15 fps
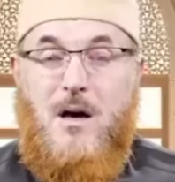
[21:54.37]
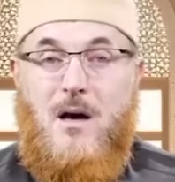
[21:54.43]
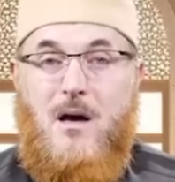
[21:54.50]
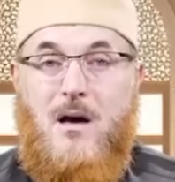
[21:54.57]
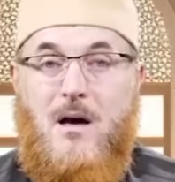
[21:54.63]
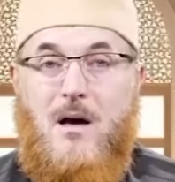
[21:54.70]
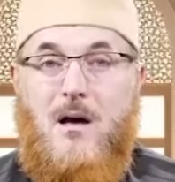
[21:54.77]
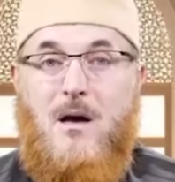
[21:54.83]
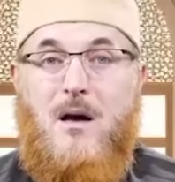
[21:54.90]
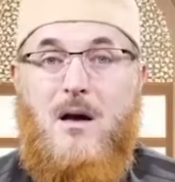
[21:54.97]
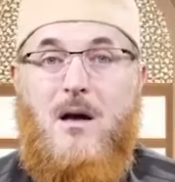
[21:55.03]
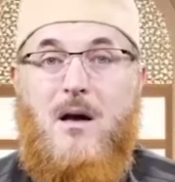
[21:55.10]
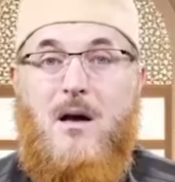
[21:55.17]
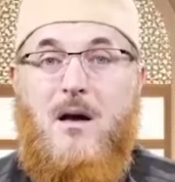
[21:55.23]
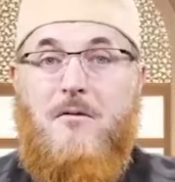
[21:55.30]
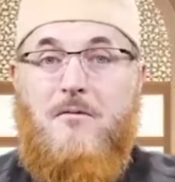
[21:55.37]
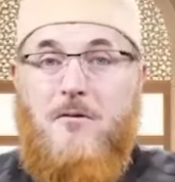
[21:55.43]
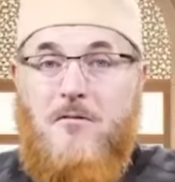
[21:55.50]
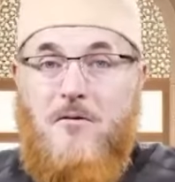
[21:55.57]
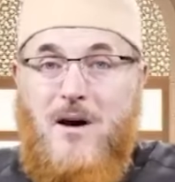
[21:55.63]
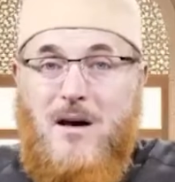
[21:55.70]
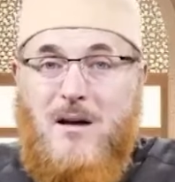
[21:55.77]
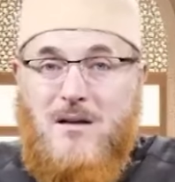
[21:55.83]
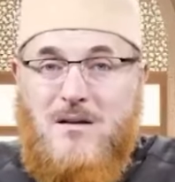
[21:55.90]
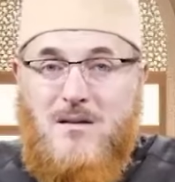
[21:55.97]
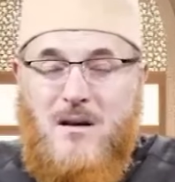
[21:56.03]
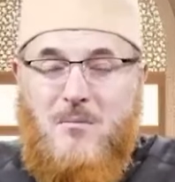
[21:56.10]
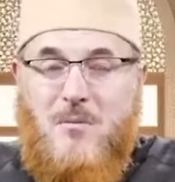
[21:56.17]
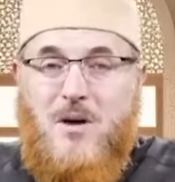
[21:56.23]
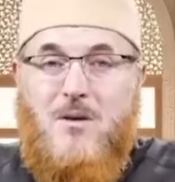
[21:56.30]
If you find
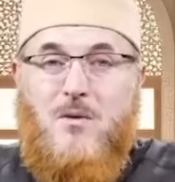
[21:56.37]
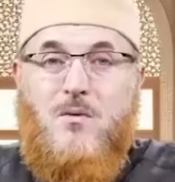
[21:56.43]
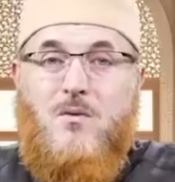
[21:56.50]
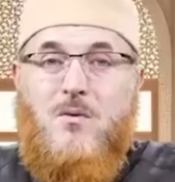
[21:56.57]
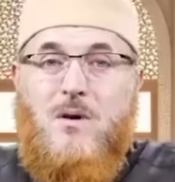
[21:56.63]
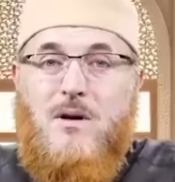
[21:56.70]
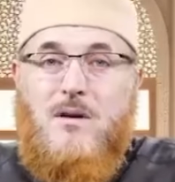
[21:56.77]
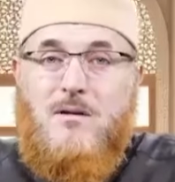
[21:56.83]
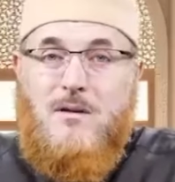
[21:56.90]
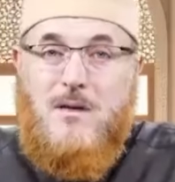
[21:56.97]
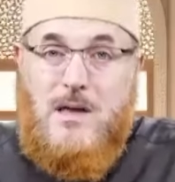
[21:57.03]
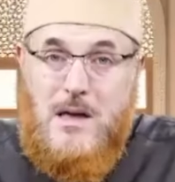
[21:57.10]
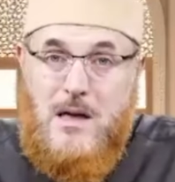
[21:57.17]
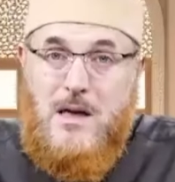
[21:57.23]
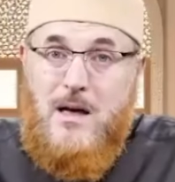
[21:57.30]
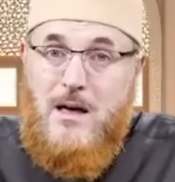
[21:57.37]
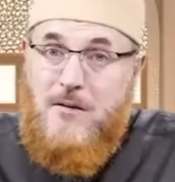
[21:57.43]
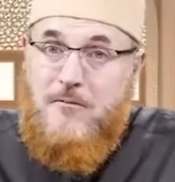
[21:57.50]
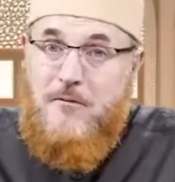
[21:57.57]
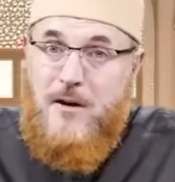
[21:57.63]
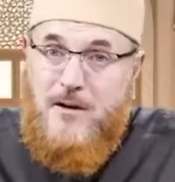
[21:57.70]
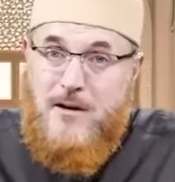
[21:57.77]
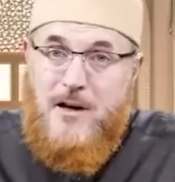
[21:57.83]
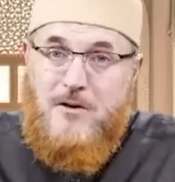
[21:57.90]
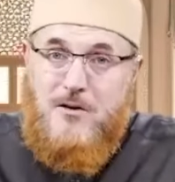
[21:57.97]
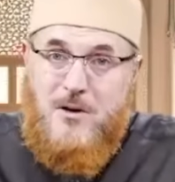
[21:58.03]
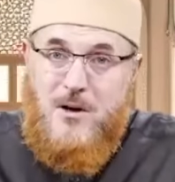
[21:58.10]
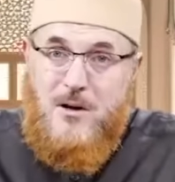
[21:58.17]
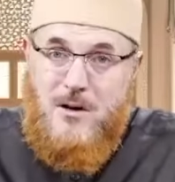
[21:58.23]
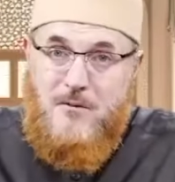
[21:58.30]
somebody who is really in
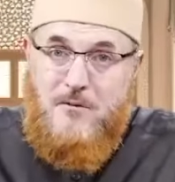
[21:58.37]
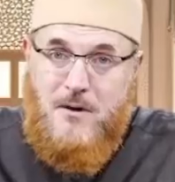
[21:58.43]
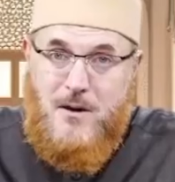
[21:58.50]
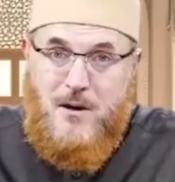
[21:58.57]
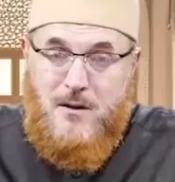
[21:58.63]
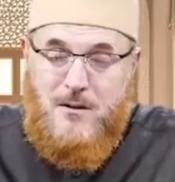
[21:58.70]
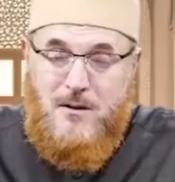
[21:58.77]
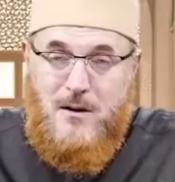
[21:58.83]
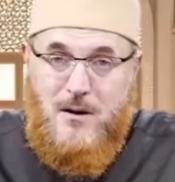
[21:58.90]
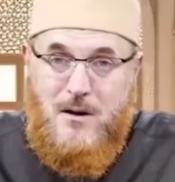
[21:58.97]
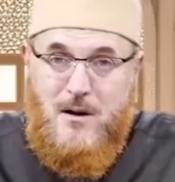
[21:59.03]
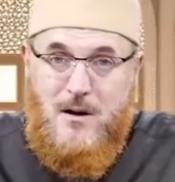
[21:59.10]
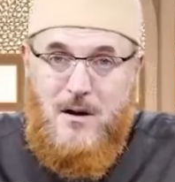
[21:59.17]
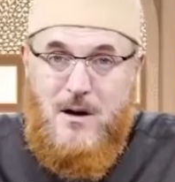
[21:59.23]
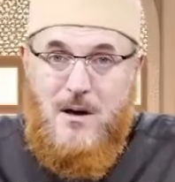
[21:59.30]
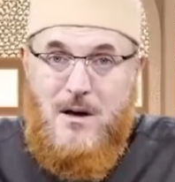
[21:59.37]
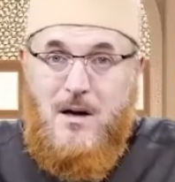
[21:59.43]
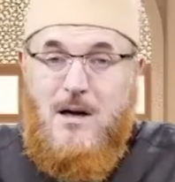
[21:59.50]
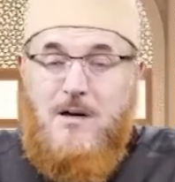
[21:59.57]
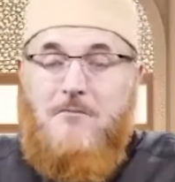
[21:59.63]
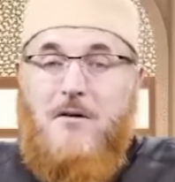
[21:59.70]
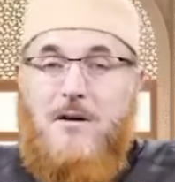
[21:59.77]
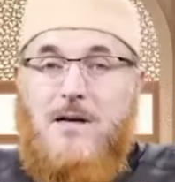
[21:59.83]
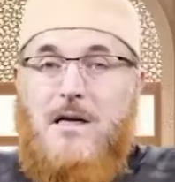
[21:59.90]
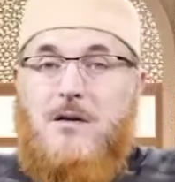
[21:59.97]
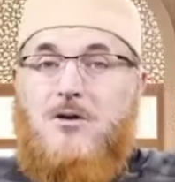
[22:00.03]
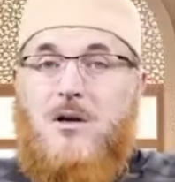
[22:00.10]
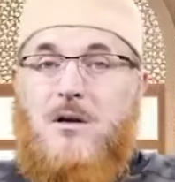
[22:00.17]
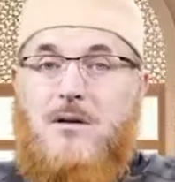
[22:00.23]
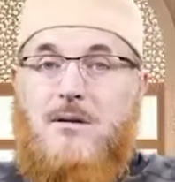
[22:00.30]
financial difficulty, in
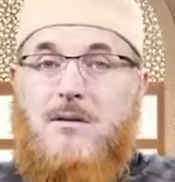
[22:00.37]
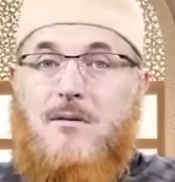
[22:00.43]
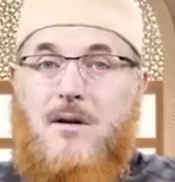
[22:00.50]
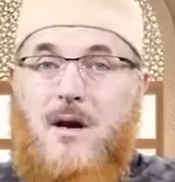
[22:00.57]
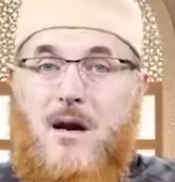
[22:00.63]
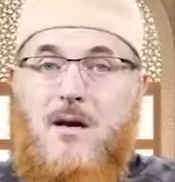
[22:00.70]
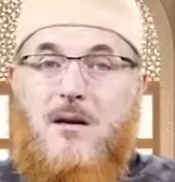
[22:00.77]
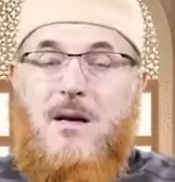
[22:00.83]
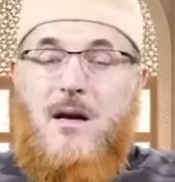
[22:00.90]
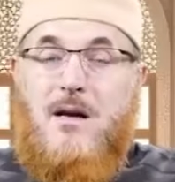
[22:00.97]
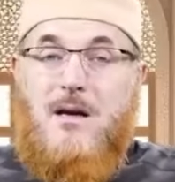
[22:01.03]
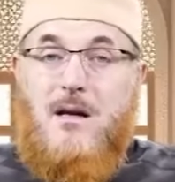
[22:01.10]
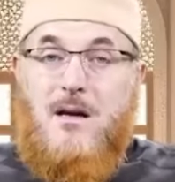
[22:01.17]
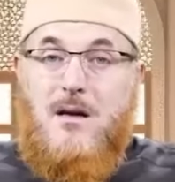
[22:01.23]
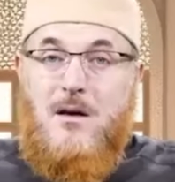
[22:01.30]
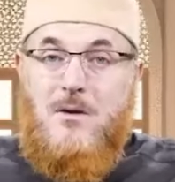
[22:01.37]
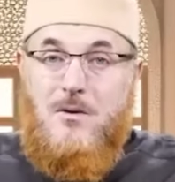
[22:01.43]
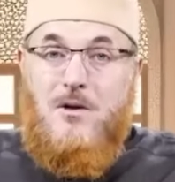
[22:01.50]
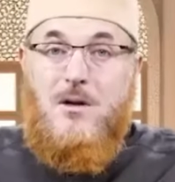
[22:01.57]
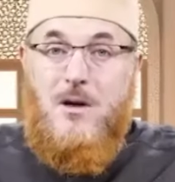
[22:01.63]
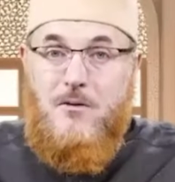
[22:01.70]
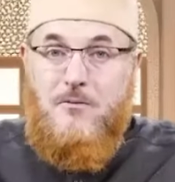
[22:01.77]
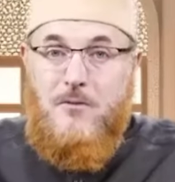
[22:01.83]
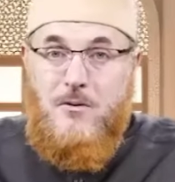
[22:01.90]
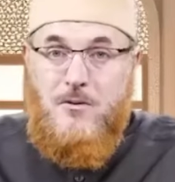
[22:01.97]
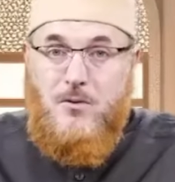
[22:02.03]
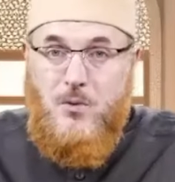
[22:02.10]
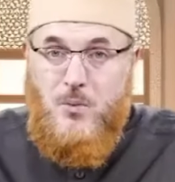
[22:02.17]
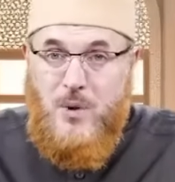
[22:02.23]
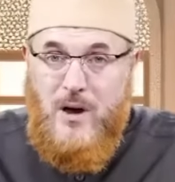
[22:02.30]
financial restraint, and he couldn't
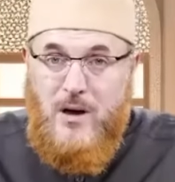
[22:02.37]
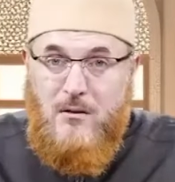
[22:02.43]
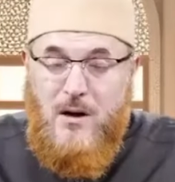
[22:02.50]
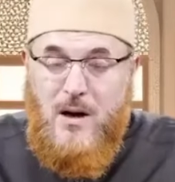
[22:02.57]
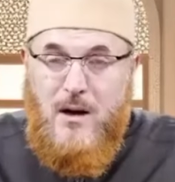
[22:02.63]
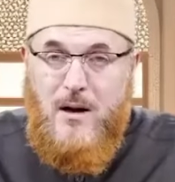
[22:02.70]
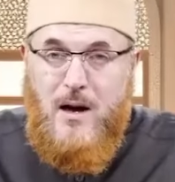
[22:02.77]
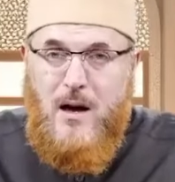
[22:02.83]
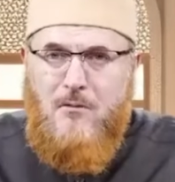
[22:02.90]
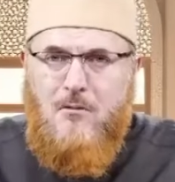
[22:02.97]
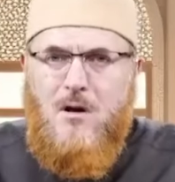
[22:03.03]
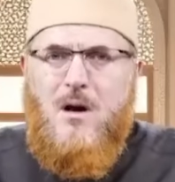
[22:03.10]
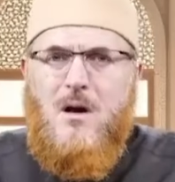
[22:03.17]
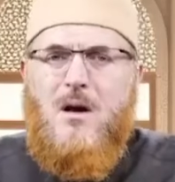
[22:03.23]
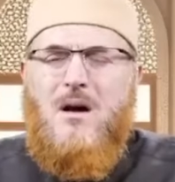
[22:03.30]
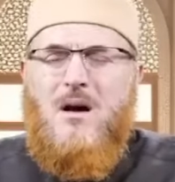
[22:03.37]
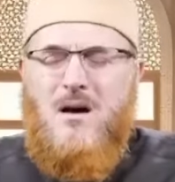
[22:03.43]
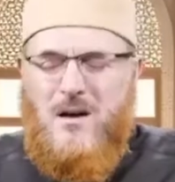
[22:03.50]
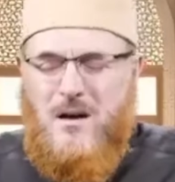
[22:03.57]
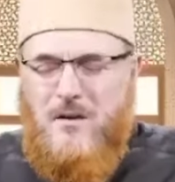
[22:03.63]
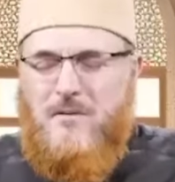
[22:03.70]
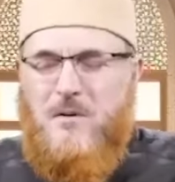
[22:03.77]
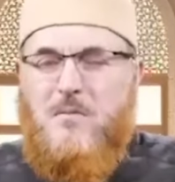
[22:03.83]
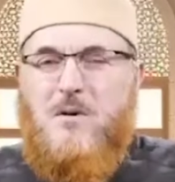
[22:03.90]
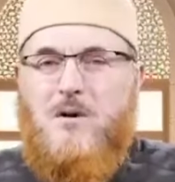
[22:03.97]
afford to pay right now, give him a